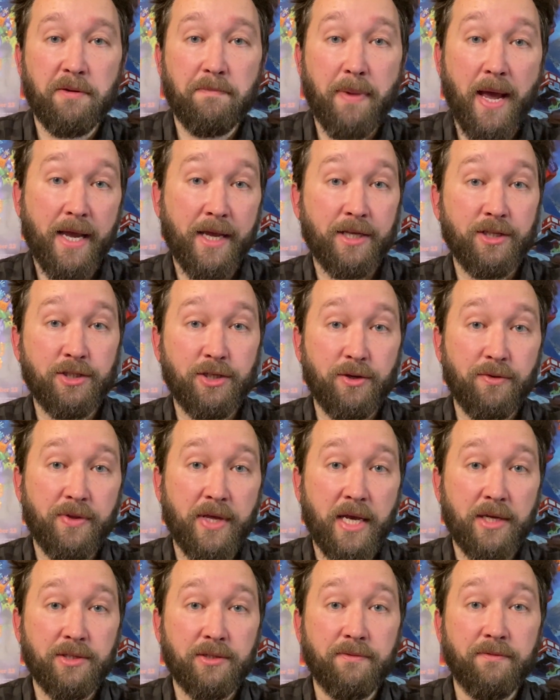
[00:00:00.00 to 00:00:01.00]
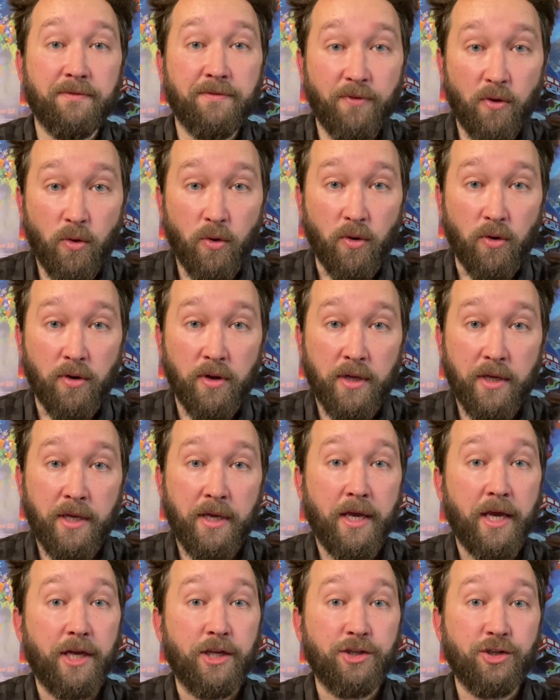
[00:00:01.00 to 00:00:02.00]
back in 2004.
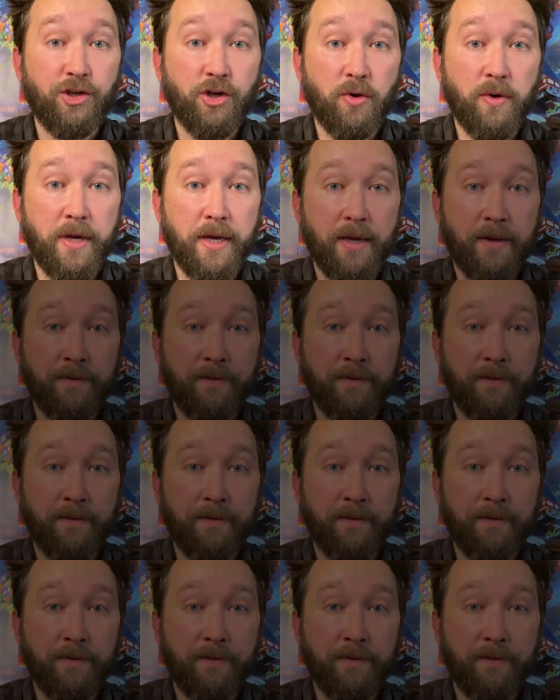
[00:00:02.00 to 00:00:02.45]
Enjoy!